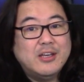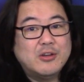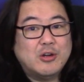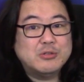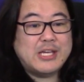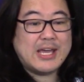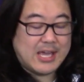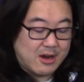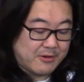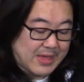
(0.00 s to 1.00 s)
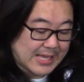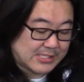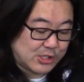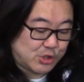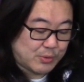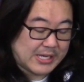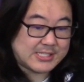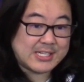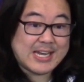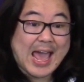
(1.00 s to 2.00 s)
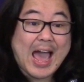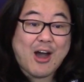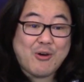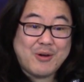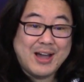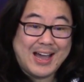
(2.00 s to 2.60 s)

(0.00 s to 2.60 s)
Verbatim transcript: you know, take care of that situation now.